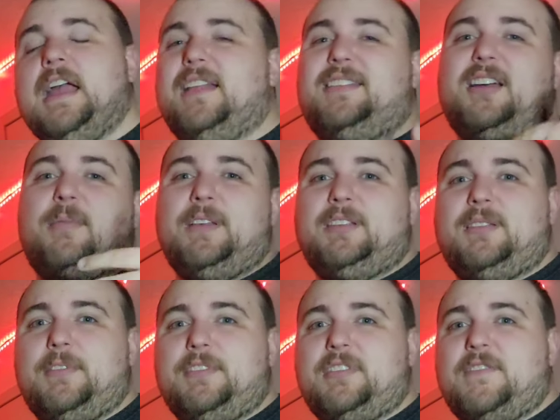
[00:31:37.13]
And tell me
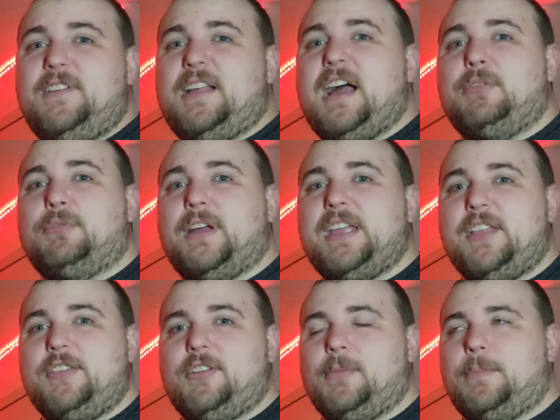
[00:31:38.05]
some of the stuff you got right
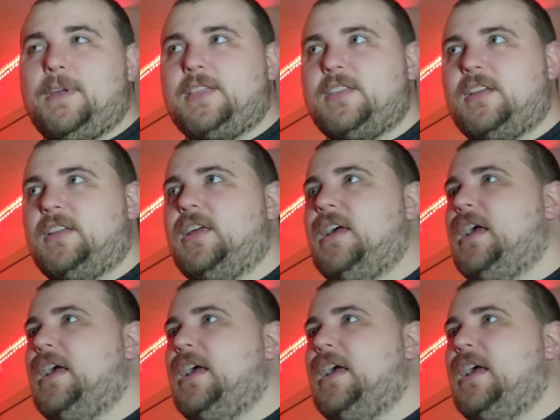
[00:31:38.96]
in your opinion.